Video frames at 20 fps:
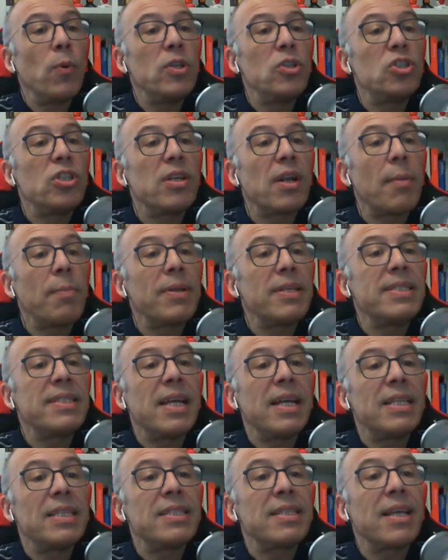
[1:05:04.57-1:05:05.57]
which
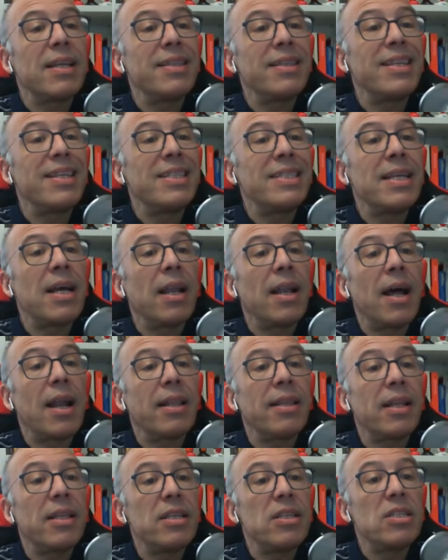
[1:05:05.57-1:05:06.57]
represents the
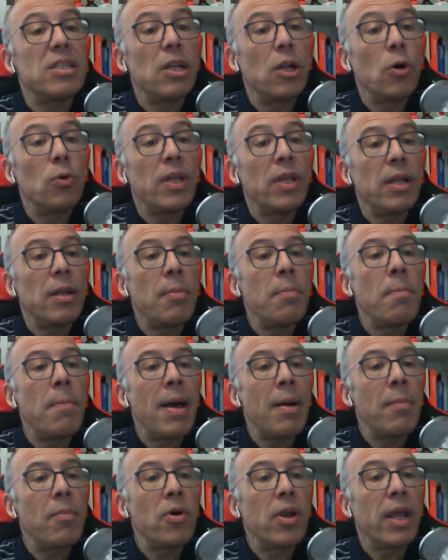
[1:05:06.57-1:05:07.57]
CLR that is loaded in
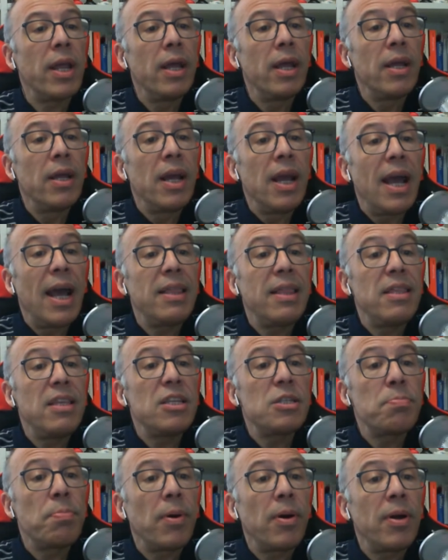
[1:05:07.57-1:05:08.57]
memory. At
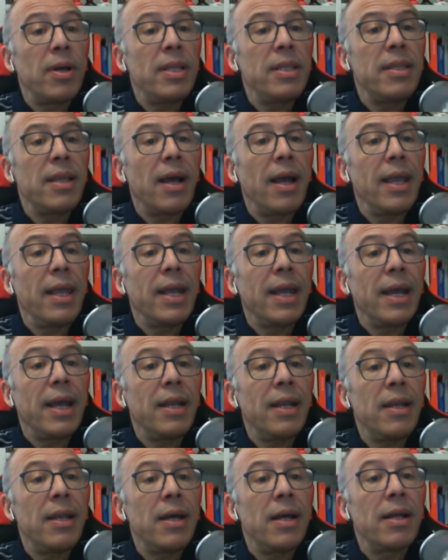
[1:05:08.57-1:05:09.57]
this point, I
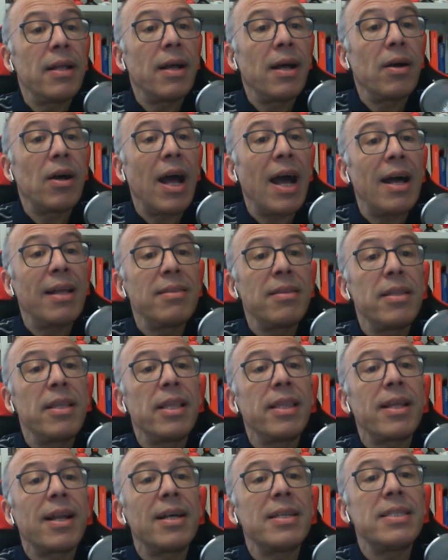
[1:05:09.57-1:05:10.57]
can add
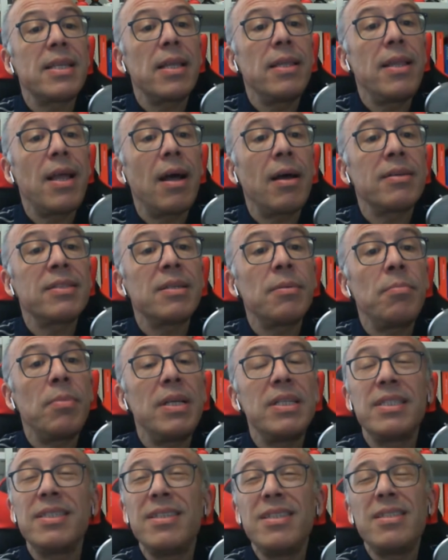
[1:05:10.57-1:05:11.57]
the trusted
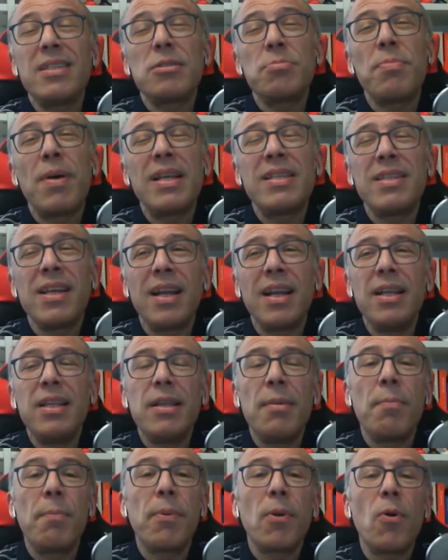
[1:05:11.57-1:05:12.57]
assemblies. This is basically
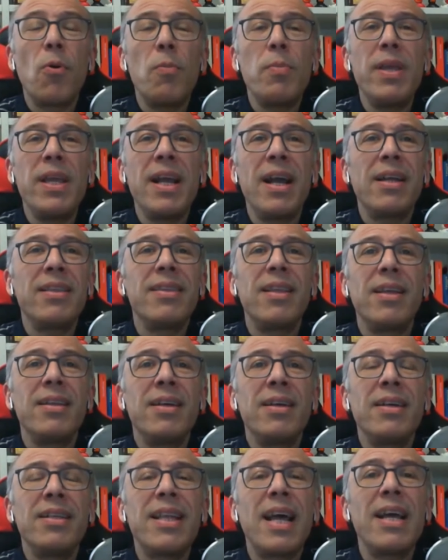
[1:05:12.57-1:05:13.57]
the probing
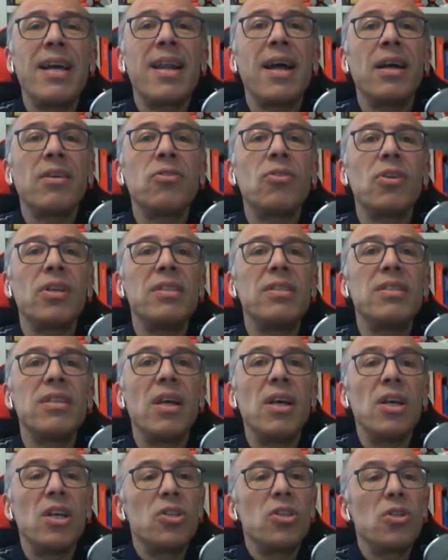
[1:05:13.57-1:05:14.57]
directories.
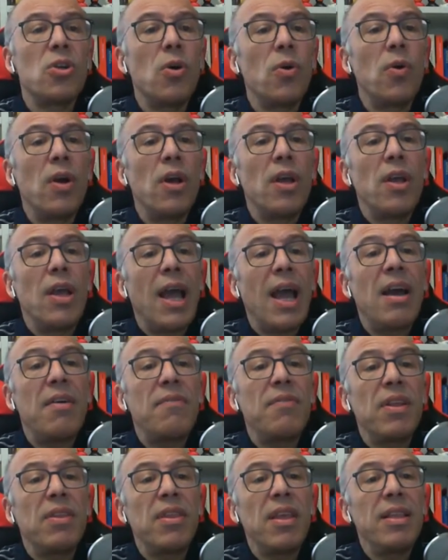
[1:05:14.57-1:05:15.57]
So
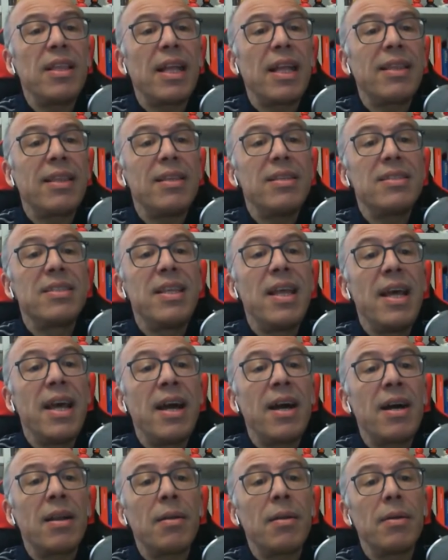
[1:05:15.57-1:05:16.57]
everything that is
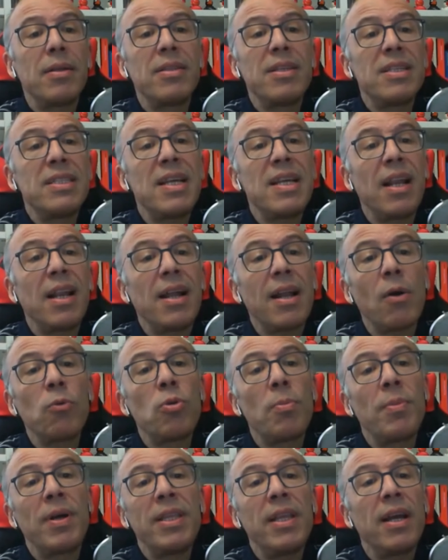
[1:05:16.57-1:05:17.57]
there, the CLR
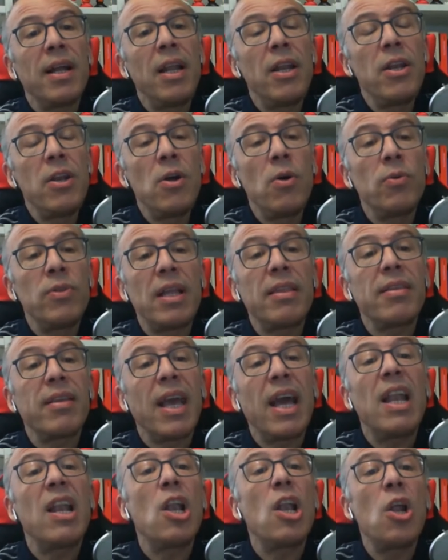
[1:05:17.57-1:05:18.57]
automatically know that
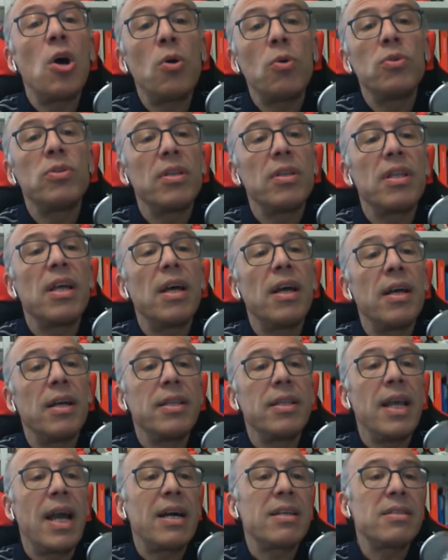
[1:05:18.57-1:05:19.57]
can load
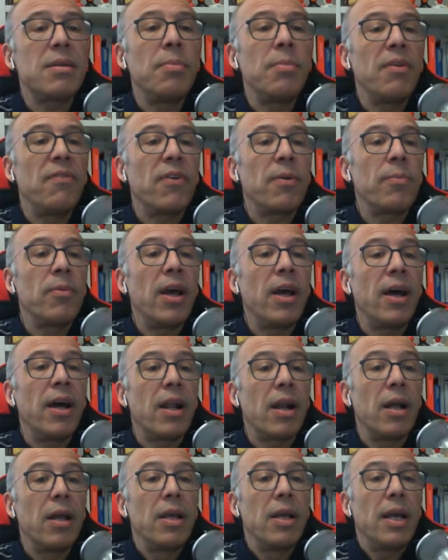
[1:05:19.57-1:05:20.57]
the assembly from there.
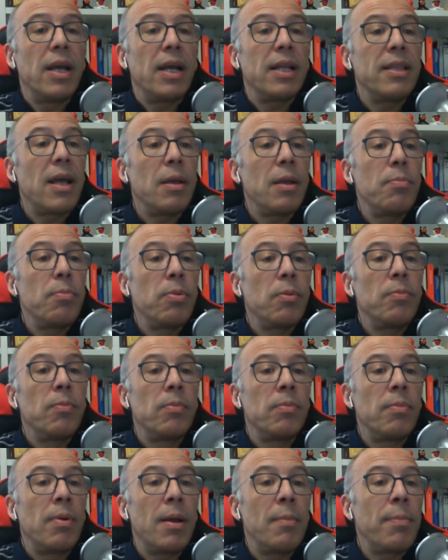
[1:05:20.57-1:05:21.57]
And
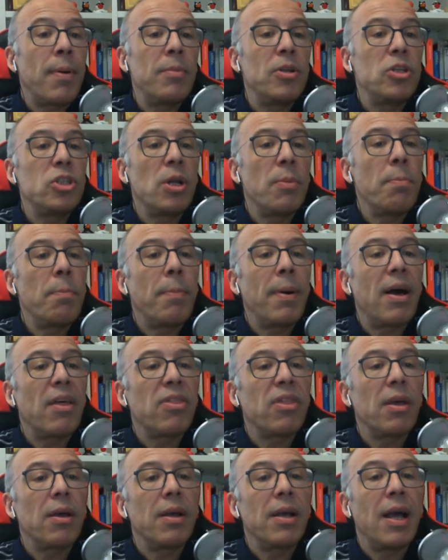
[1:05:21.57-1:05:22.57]
my publishing
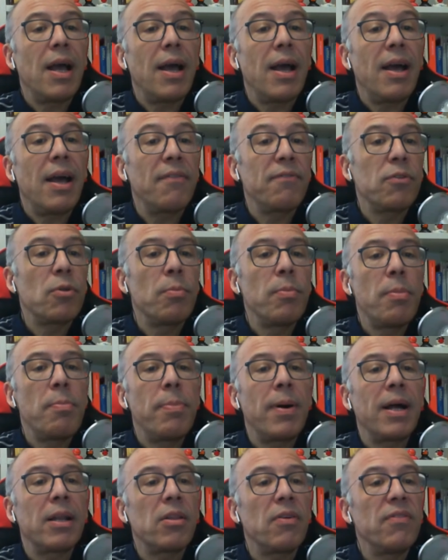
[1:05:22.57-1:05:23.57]
path have to be
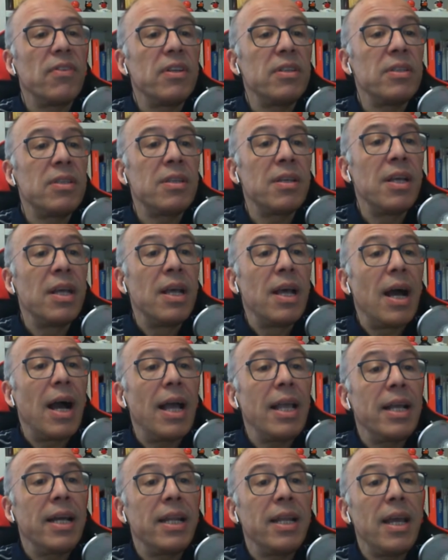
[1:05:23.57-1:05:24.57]
part of it.
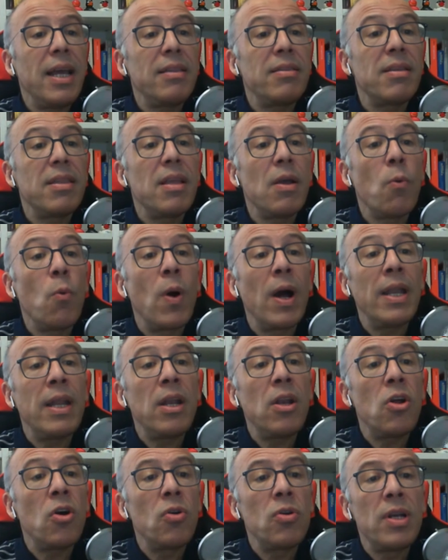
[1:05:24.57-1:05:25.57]
I created the one
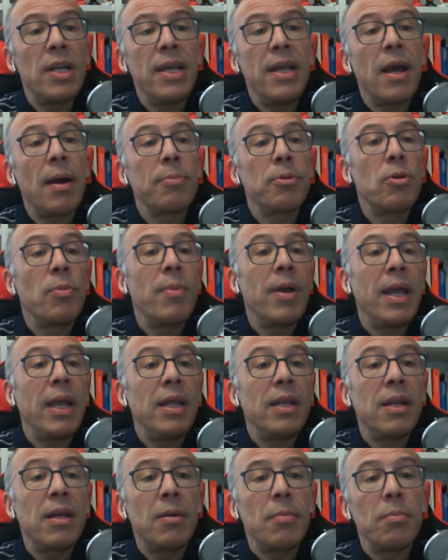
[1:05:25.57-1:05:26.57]
and only app
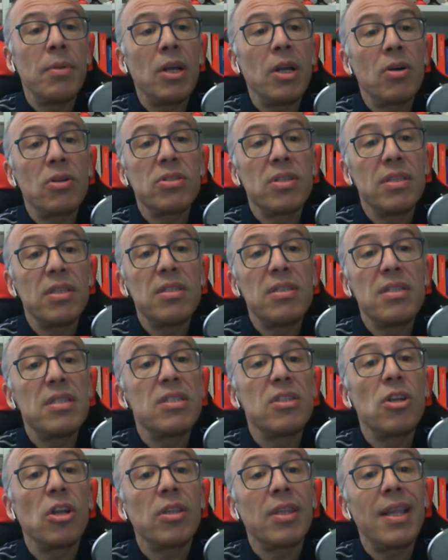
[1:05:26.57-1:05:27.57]
domain because this
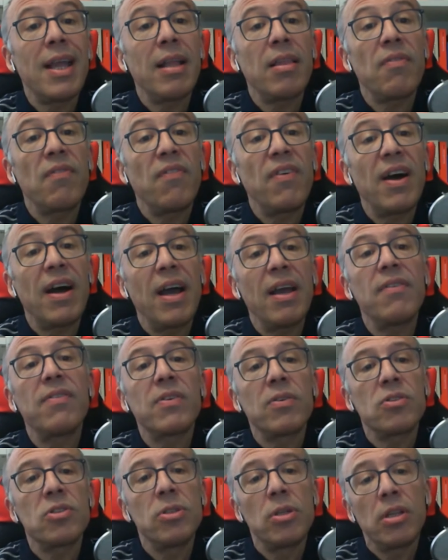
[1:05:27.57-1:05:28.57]
is .NET 5,
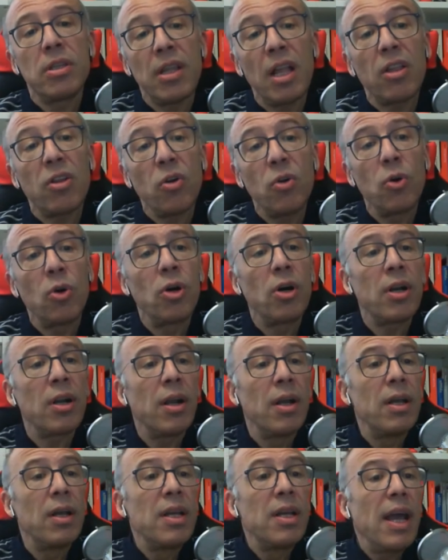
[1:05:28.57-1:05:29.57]
.NET Core,
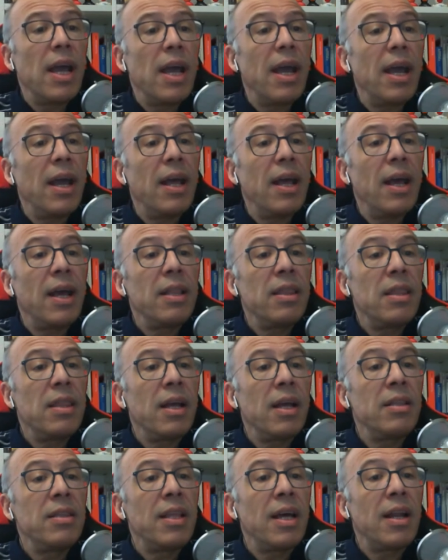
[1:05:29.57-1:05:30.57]

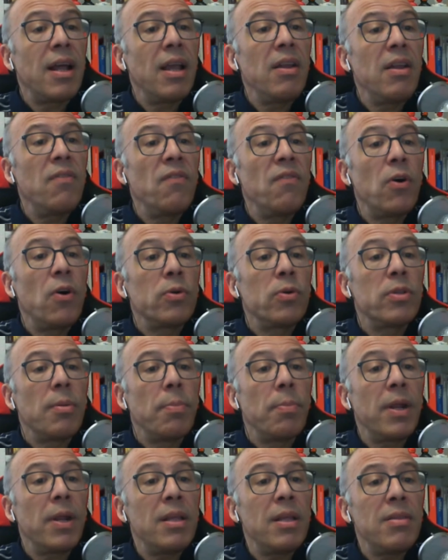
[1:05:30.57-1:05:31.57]
and then I invoke the
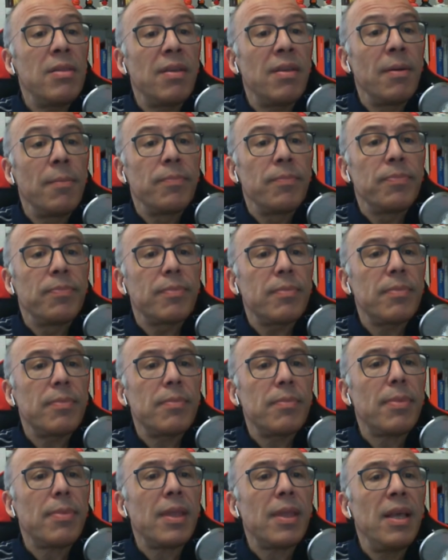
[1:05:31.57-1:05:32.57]
print.
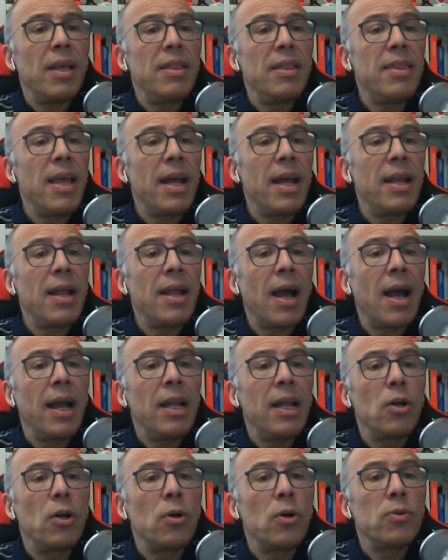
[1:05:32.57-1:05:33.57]
Then
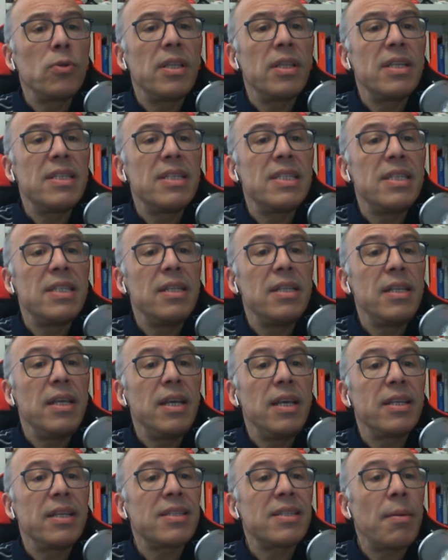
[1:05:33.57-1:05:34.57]
I load the
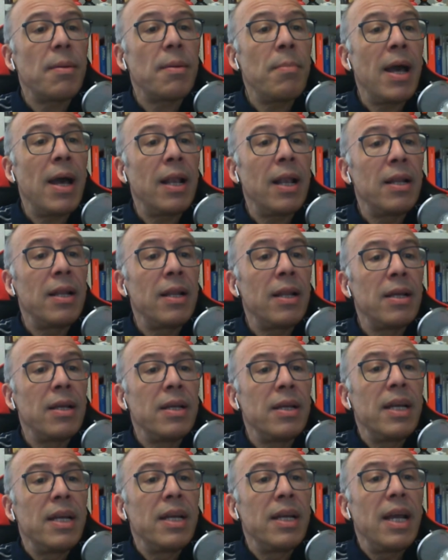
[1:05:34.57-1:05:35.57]
CD XML
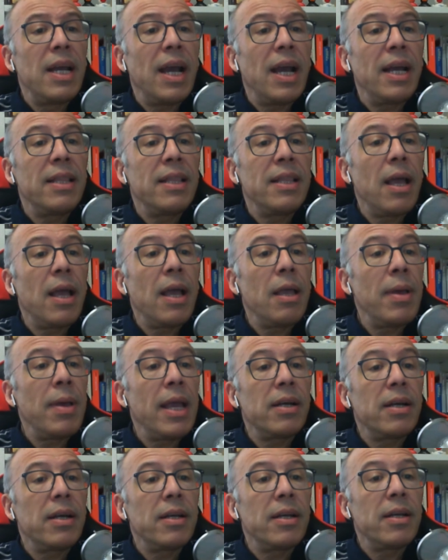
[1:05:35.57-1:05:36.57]
and I make
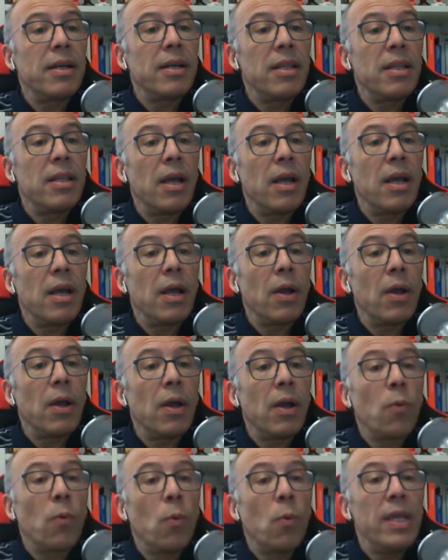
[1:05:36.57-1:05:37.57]
the
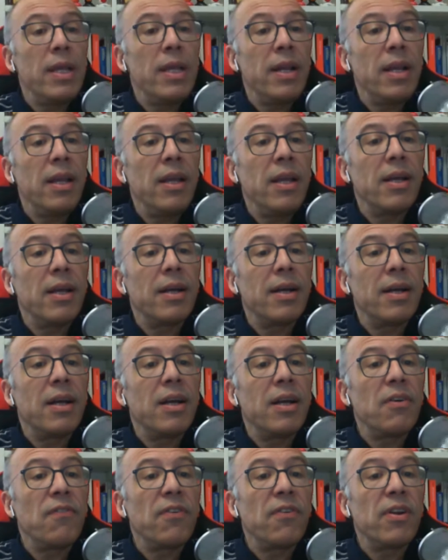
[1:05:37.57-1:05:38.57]
query
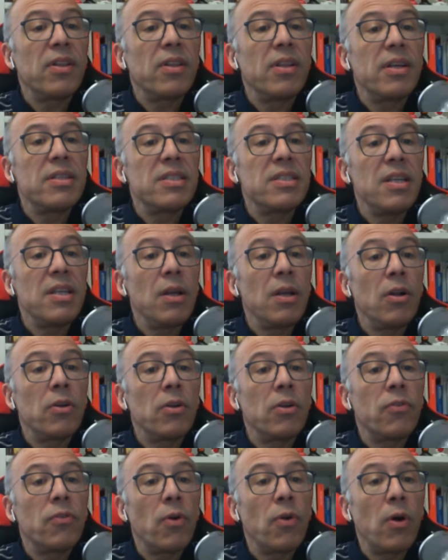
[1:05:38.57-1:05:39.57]
for the single
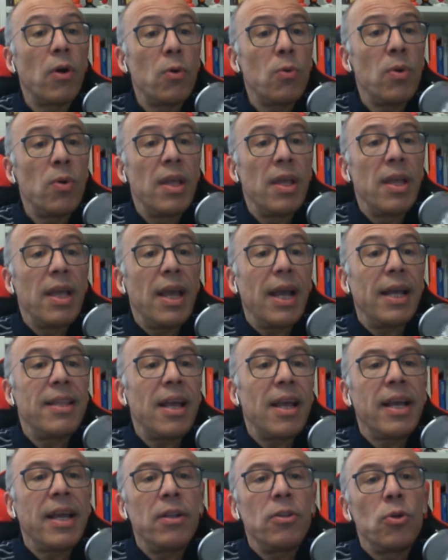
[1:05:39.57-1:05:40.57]
row, and I can
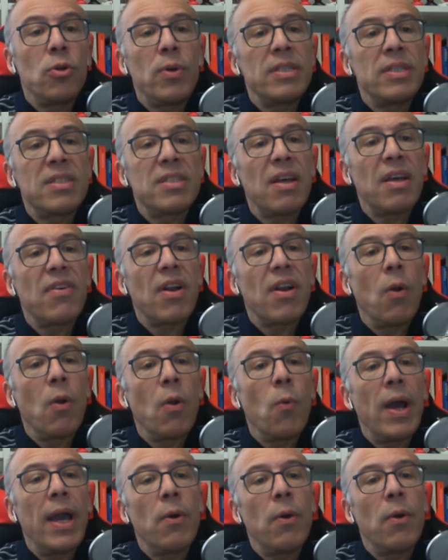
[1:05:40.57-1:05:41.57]
do in several
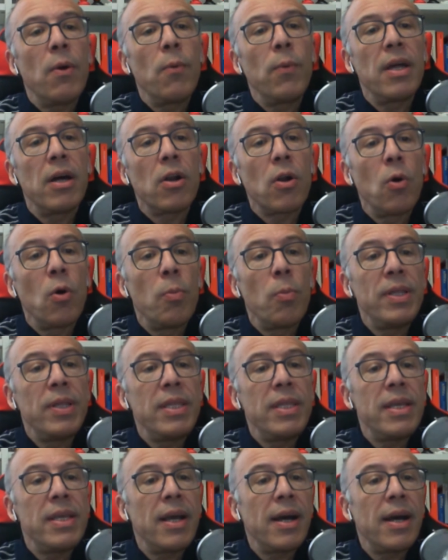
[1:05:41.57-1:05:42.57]
ways with the row
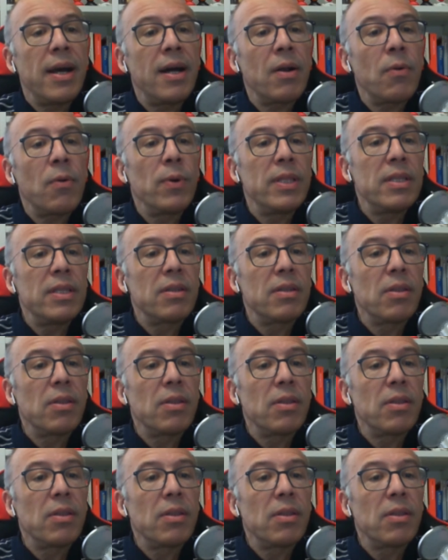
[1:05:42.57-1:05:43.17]
PTR, with the